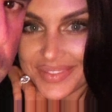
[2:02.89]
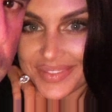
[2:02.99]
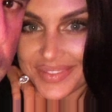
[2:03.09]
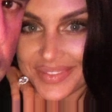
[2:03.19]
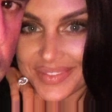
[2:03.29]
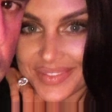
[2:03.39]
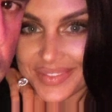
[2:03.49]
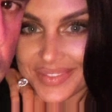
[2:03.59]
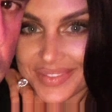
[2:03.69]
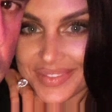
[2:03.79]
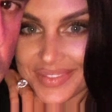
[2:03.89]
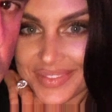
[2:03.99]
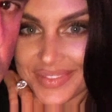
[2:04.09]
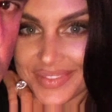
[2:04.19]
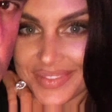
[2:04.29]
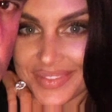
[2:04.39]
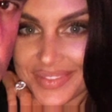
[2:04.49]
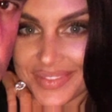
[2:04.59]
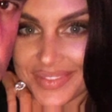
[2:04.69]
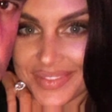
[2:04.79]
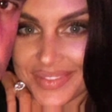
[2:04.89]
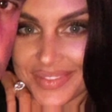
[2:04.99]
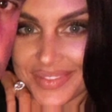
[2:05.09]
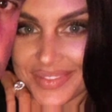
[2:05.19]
who shares your ideas and aesthetic.